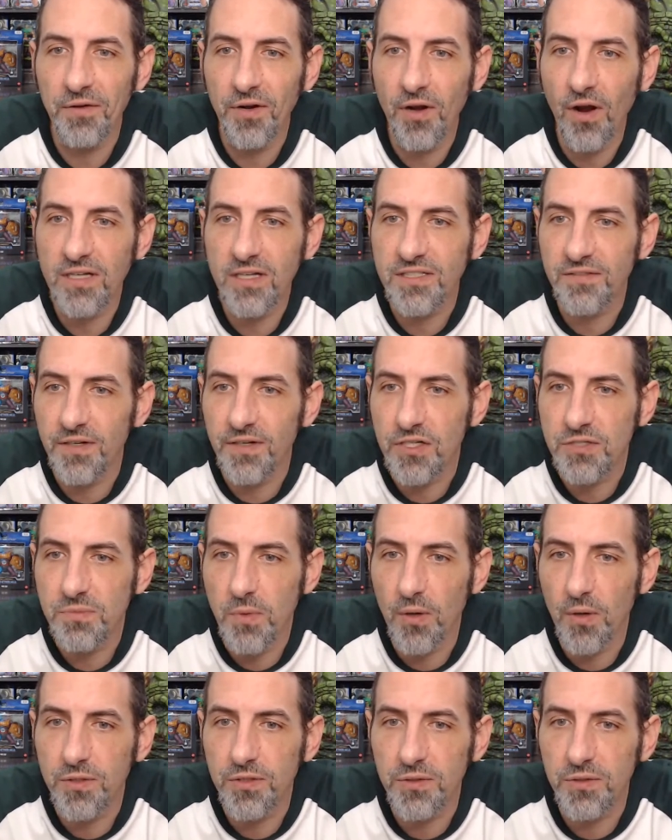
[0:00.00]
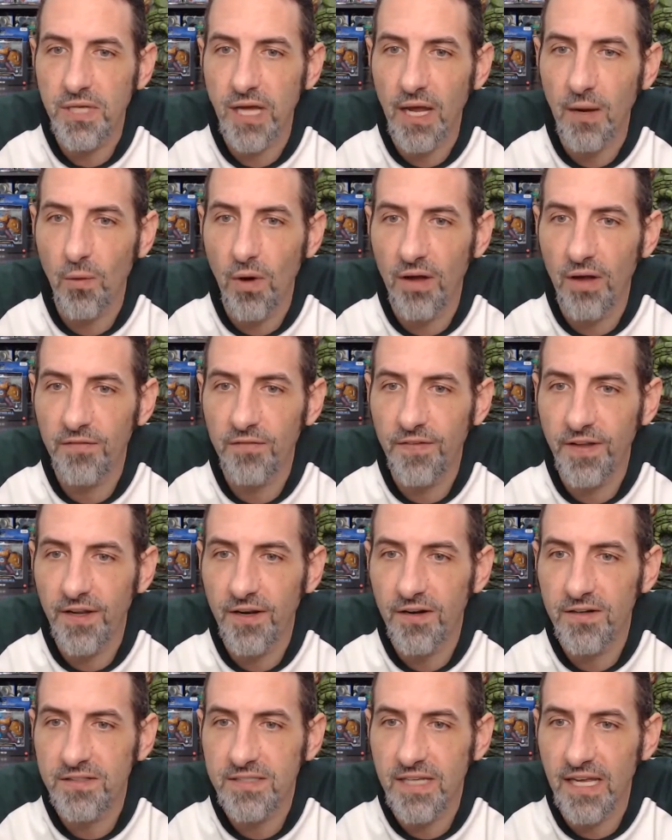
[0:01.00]
regards to vintage Motu Taiwan
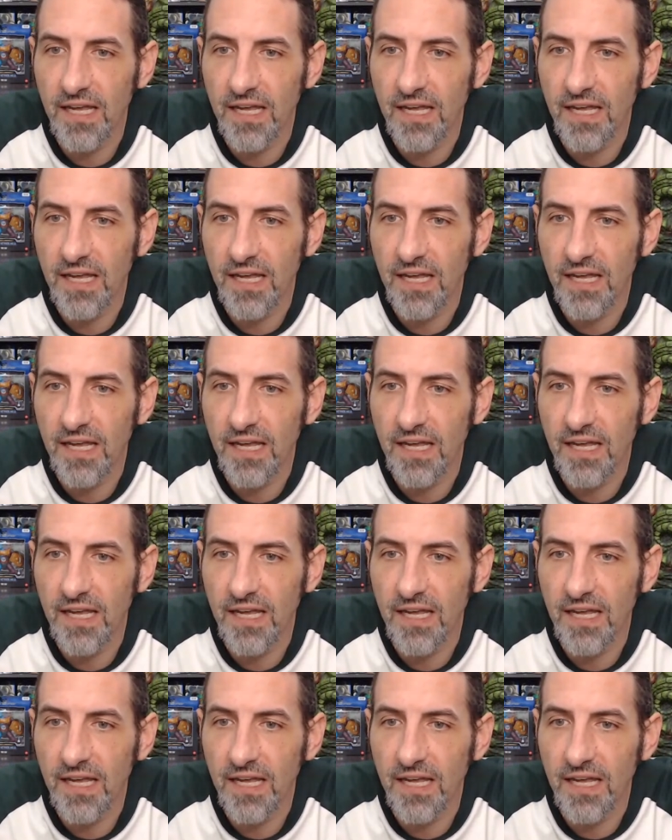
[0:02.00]
figures,